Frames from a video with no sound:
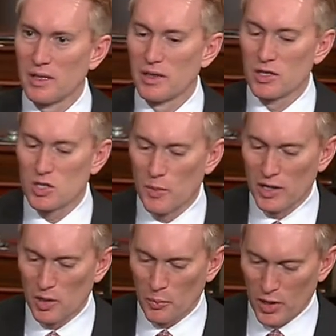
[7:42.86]
This is
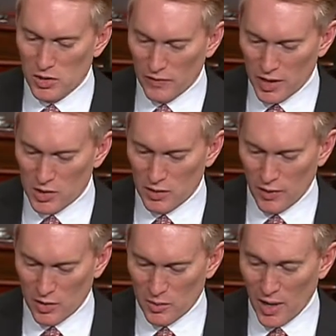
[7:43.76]
about the preservation of
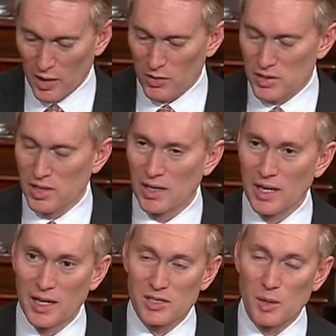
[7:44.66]
our democracy,
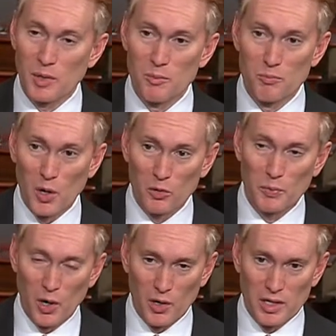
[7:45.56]
and it's something both
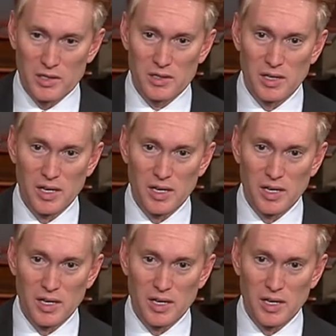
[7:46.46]
parties,